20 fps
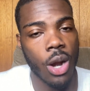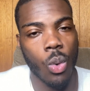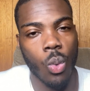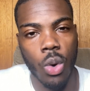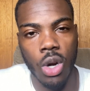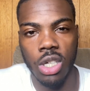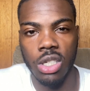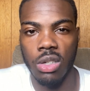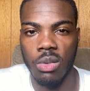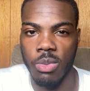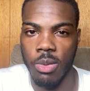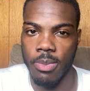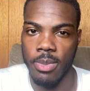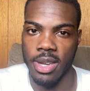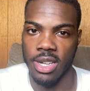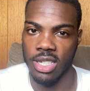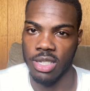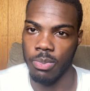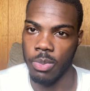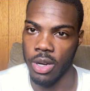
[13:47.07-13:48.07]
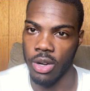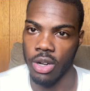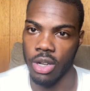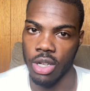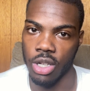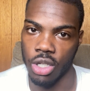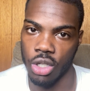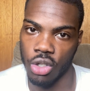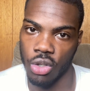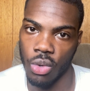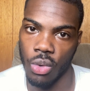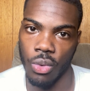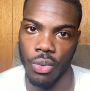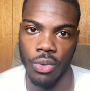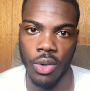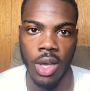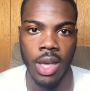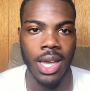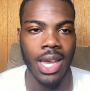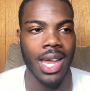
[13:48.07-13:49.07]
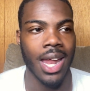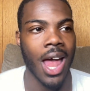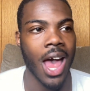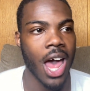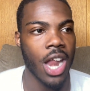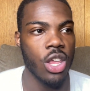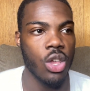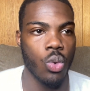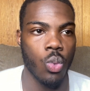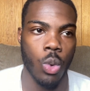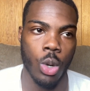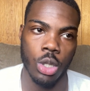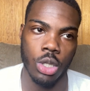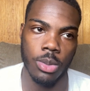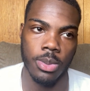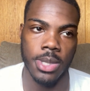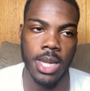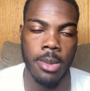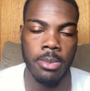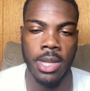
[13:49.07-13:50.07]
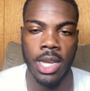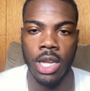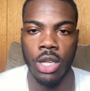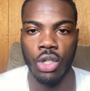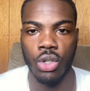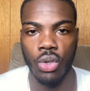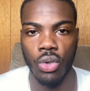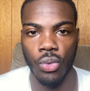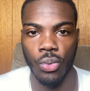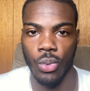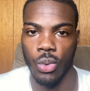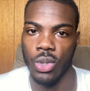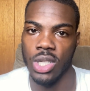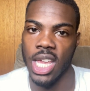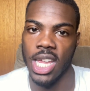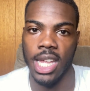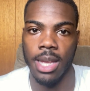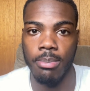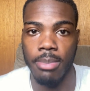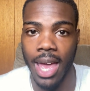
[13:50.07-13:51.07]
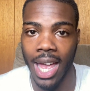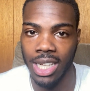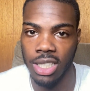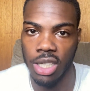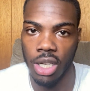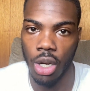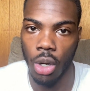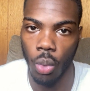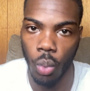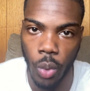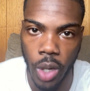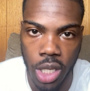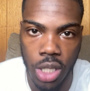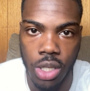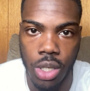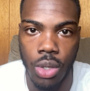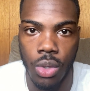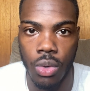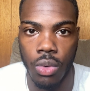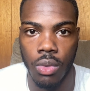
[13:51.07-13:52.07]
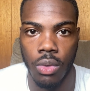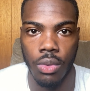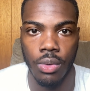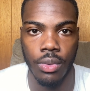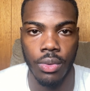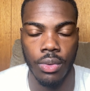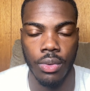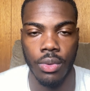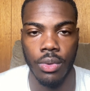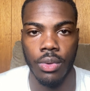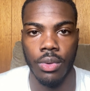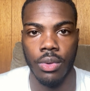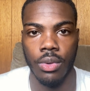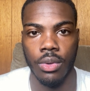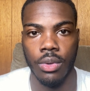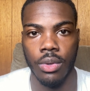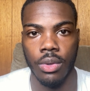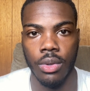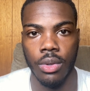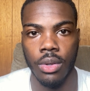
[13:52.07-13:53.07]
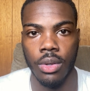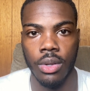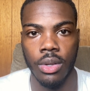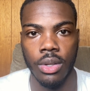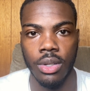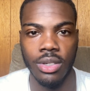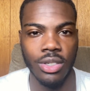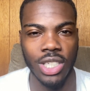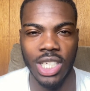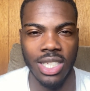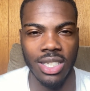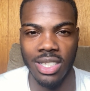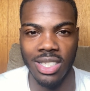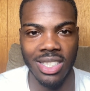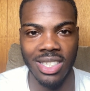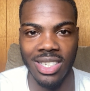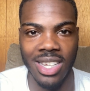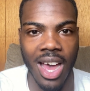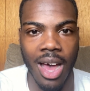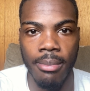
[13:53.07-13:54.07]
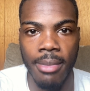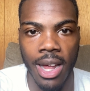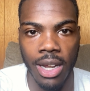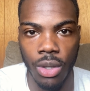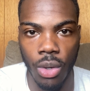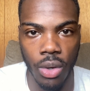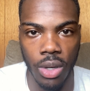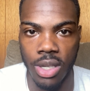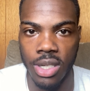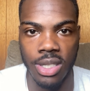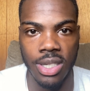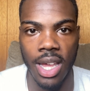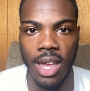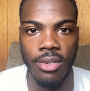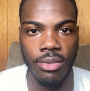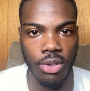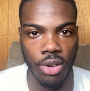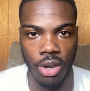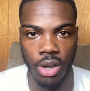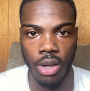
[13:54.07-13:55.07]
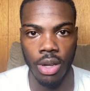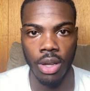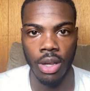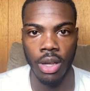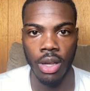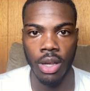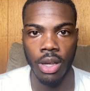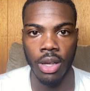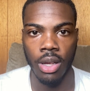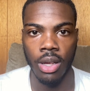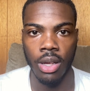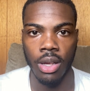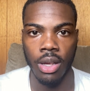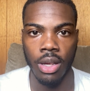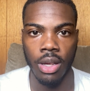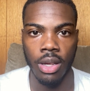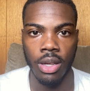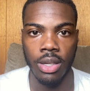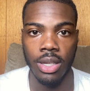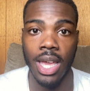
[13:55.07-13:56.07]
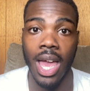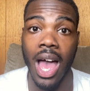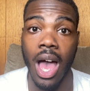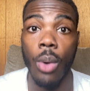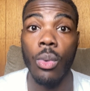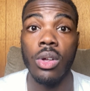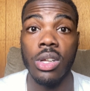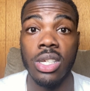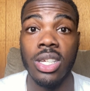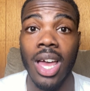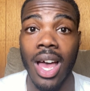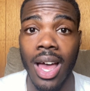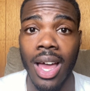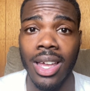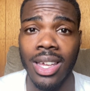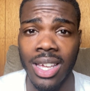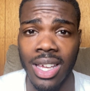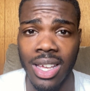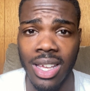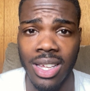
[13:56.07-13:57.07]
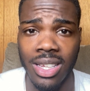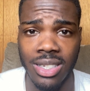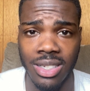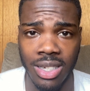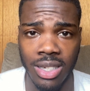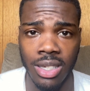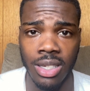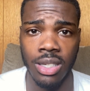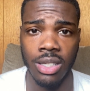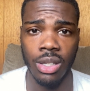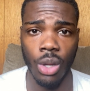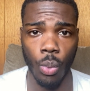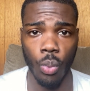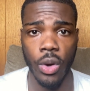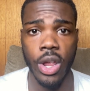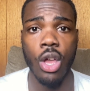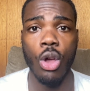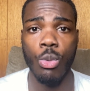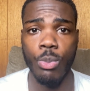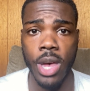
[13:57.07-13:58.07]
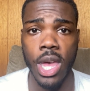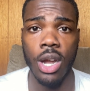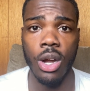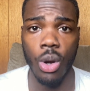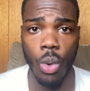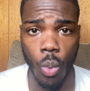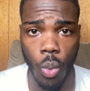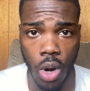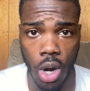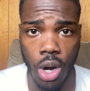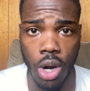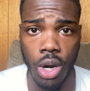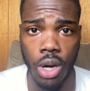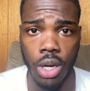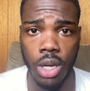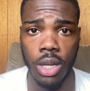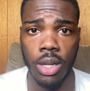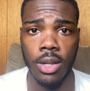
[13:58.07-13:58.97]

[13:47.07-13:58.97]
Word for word: worship Him in the spirit and the truth. And how do you worship something in truth? You take it back to the original. Jesus is not my Lord and Savior Yahweh Shai is the real man in the word.